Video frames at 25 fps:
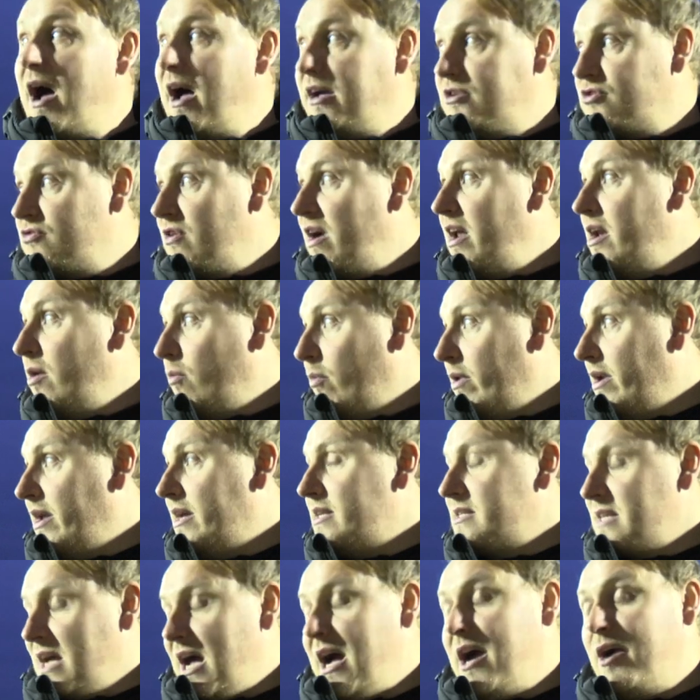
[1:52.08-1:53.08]
trying to win it
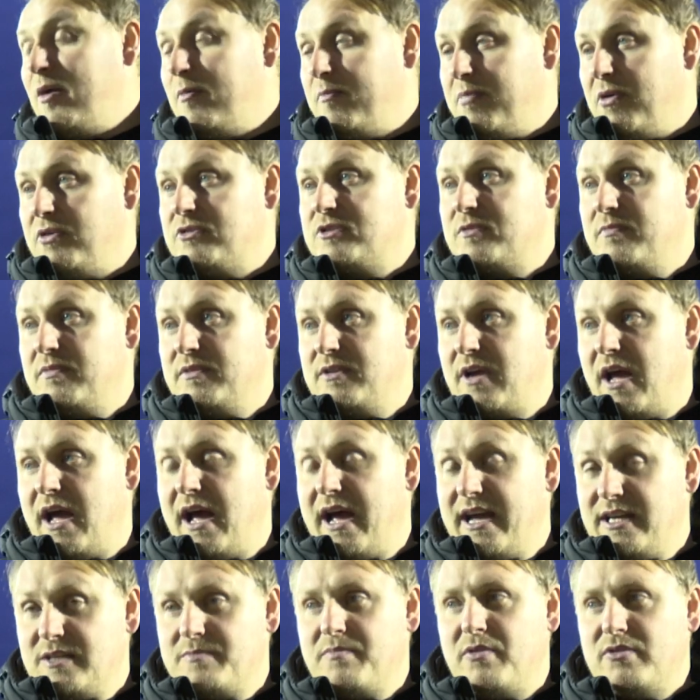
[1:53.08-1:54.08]
as high up possible, as
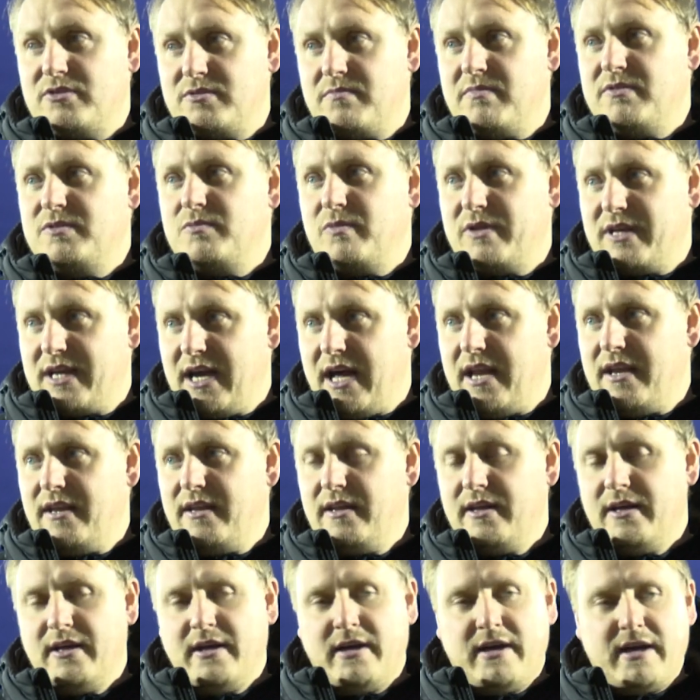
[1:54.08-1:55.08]
high as possible as we can,
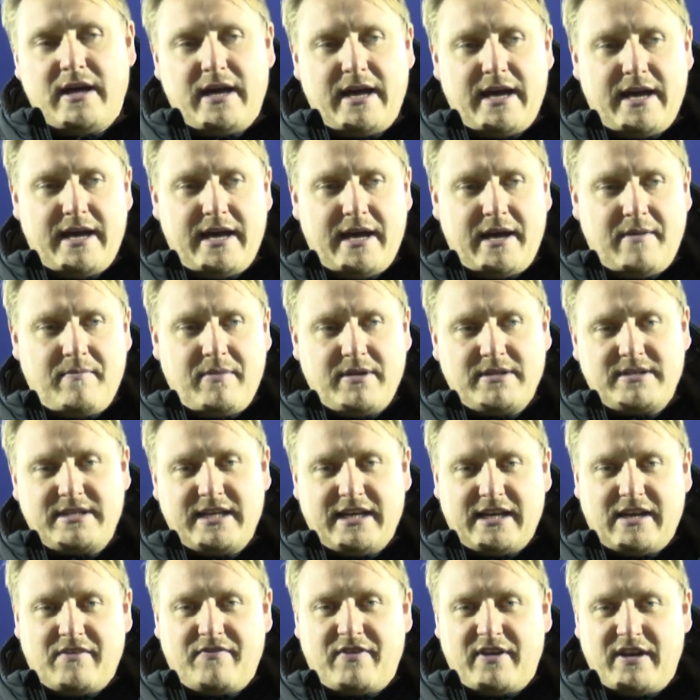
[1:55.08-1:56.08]
and
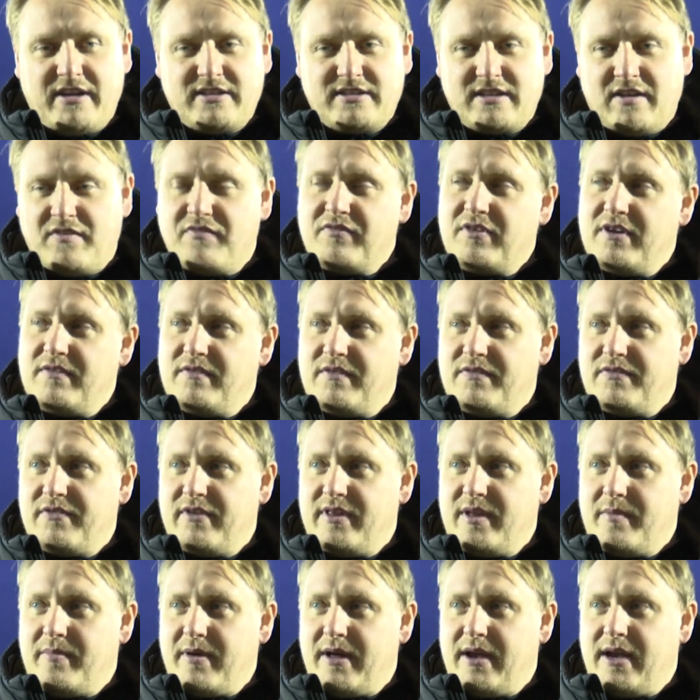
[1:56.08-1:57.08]
taking advantage of that 3-3 in
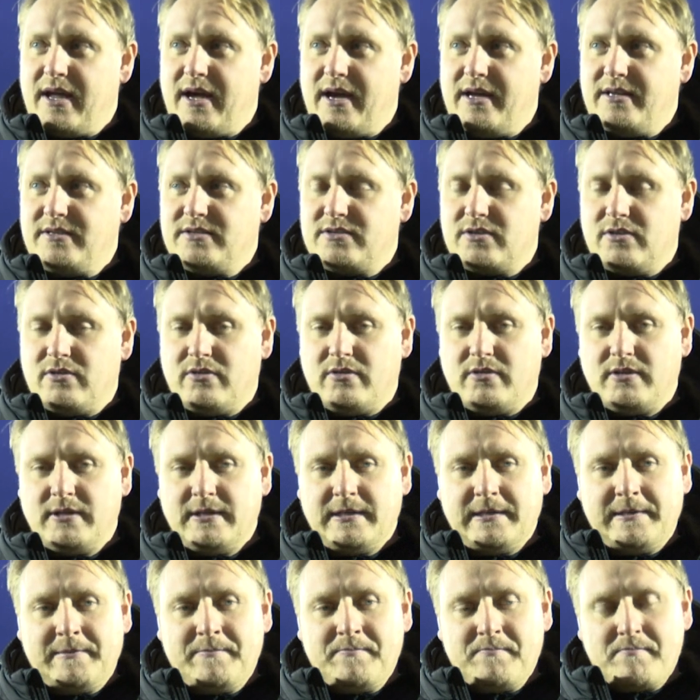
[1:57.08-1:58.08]
the back line. So
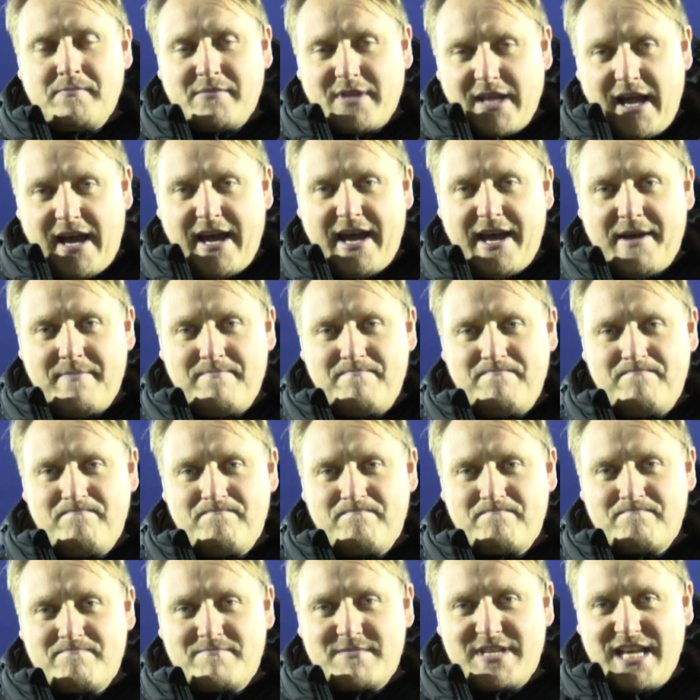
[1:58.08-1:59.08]
and
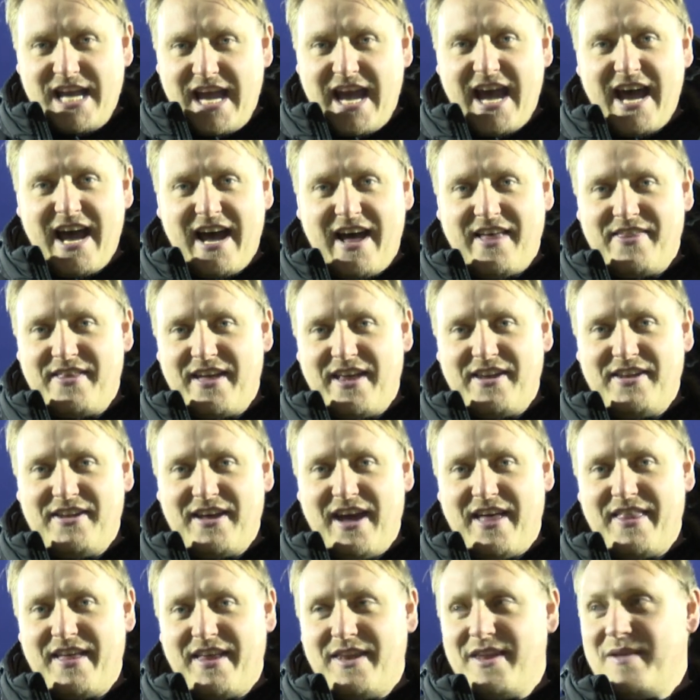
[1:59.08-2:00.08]

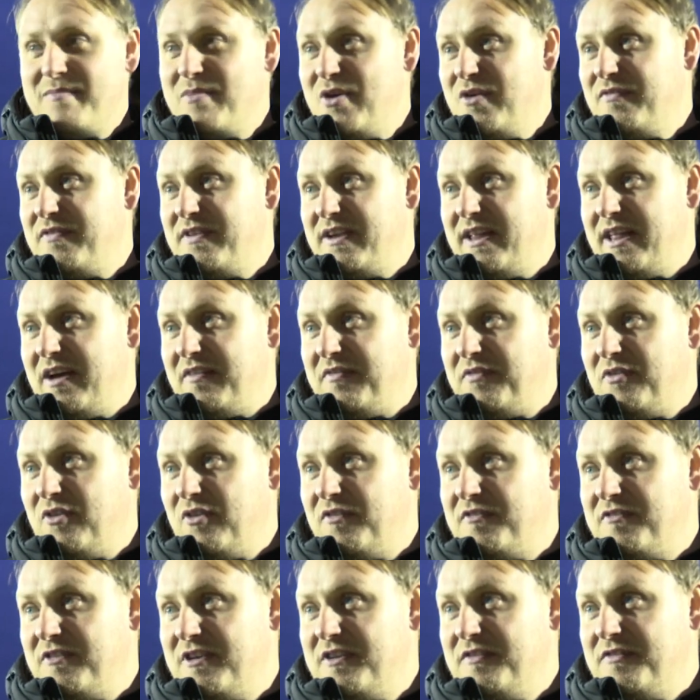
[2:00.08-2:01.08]
then they move into that
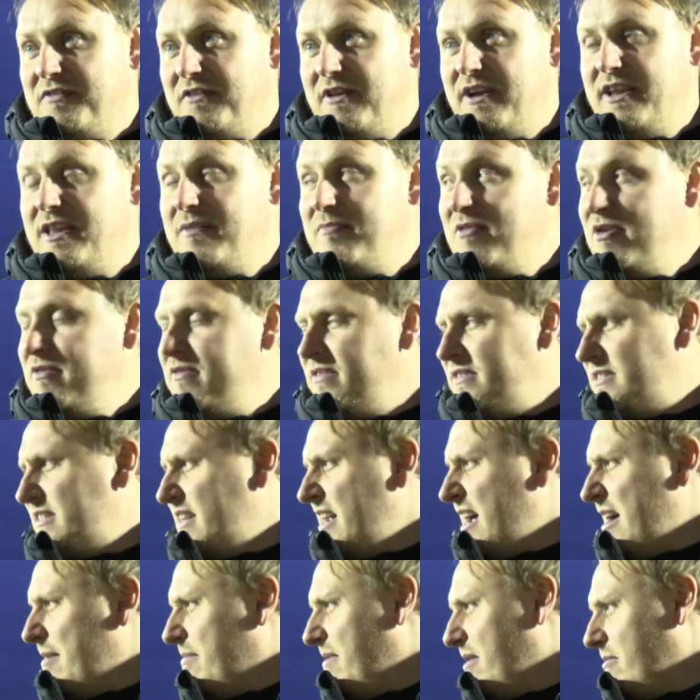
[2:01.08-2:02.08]
4-3-3. They move into
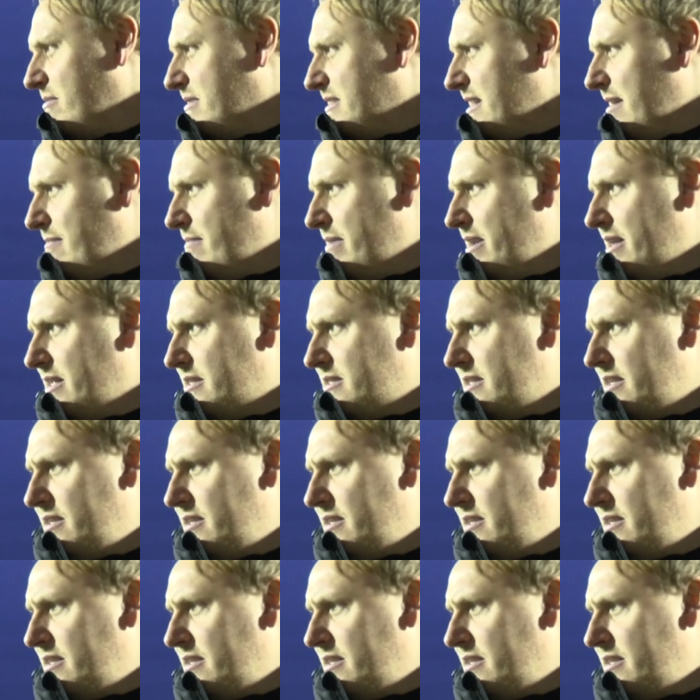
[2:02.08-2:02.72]
that about 10 minutes